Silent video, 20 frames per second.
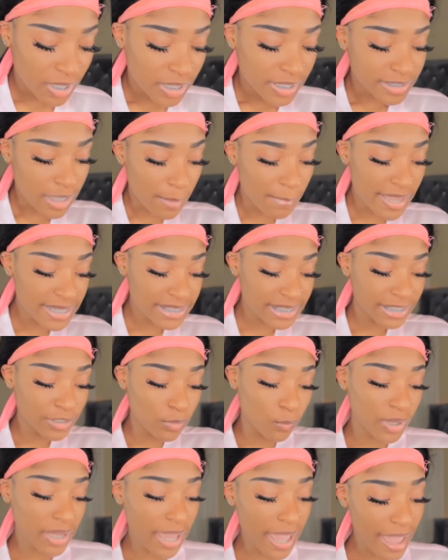So basically the
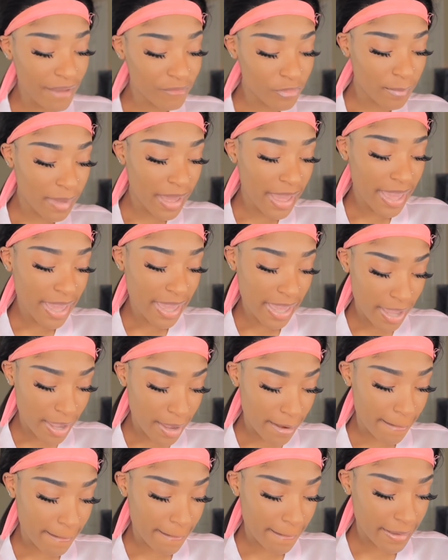wig I have on my
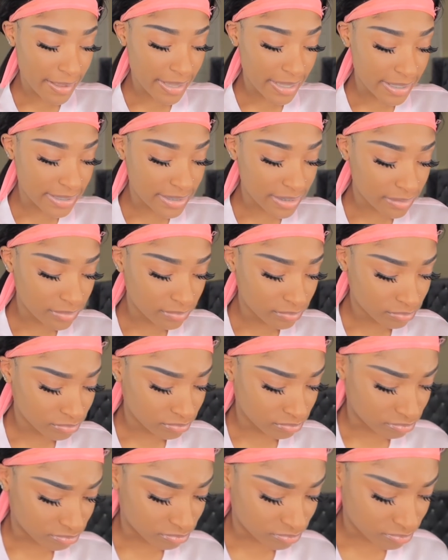hair is,
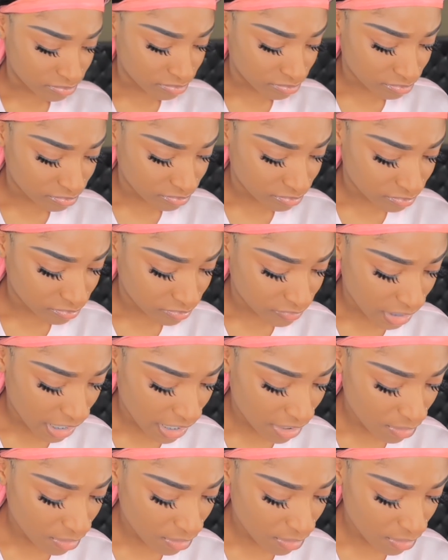I